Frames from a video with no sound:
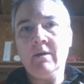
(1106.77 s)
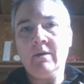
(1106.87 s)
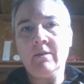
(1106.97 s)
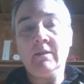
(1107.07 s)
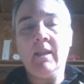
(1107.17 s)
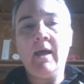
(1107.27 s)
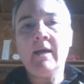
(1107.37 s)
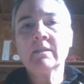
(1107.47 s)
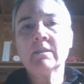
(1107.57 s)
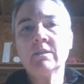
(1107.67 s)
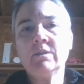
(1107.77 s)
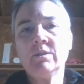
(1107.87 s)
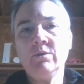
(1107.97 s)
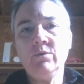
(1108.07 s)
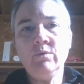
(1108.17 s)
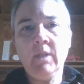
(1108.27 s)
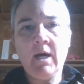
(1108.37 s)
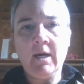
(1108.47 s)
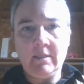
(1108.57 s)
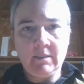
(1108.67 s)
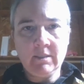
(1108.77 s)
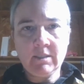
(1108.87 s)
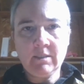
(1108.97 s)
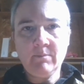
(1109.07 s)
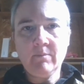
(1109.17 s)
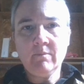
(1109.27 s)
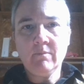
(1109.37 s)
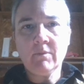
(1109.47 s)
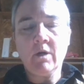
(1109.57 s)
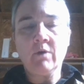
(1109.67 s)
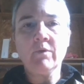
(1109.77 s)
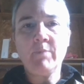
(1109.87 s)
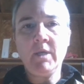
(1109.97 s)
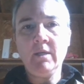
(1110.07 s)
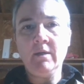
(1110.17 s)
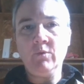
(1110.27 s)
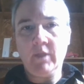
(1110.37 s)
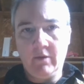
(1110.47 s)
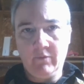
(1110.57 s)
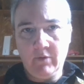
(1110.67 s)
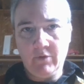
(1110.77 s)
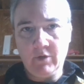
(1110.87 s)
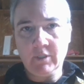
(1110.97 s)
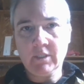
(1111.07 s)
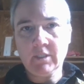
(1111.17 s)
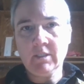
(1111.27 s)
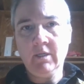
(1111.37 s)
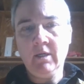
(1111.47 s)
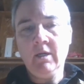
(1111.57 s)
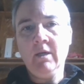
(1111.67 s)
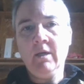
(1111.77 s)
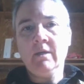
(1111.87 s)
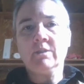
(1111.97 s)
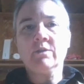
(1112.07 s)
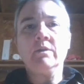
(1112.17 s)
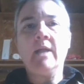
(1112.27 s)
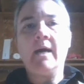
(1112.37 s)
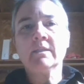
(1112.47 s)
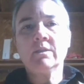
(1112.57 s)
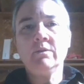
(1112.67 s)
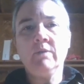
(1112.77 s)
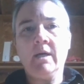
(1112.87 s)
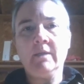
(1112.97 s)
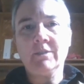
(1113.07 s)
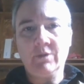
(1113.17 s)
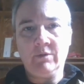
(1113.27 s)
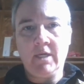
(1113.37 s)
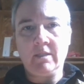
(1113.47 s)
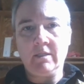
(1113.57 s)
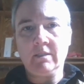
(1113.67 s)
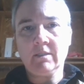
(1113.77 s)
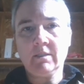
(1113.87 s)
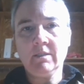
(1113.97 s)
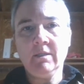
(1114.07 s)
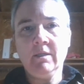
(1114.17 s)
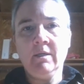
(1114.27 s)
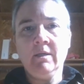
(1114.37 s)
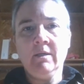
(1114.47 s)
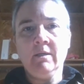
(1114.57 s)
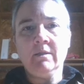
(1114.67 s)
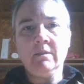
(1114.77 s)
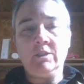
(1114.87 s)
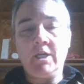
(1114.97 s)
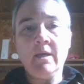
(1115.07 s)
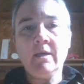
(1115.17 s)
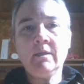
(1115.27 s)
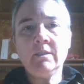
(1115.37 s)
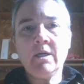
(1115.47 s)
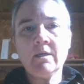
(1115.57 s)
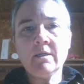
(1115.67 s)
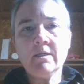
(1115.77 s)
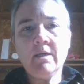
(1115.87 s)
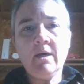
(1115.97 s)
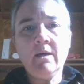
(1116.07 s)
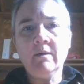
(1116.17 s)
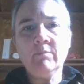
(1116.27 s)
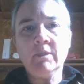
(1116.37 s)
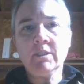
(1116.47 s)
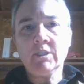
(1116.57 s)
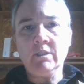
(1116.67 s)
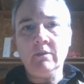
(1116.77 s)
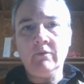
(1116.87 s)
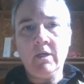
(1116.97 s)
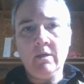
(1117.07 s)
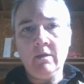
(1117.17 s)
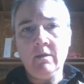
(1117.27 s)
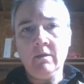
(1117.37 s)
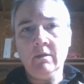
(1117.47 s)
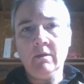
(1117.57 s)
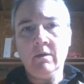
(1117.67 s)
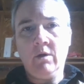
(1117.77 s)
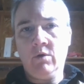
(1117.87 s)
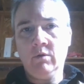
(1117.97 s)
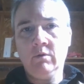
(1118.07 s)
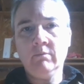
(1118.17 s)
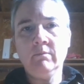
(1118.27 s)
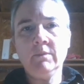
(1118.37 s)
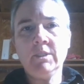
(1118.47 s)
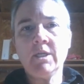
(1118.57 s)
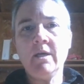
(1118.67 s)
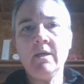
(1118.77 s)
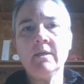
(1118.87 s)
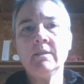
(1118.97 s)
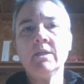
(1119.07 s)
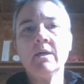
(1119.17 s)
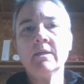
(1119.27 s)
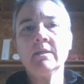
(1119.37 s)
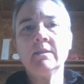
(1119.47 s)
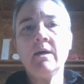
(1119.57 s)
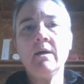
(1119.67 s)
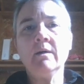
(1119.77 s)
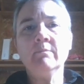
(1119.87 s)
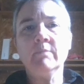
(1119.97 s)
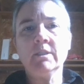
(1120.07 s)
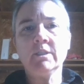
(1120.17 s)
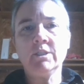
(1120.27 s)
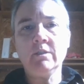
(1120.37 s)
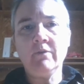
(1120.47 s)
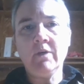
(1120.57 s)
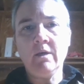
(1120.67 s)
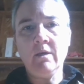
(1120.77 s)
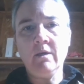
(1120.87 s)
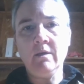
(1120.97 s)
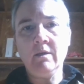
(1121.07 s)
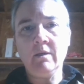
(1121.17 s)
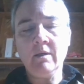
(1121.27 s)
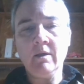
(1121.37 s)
the last two lines are repeated with every verse. So the last two lines go like this. Jaya Jagadamba Shive, Om Jaya Jagadamba Shive.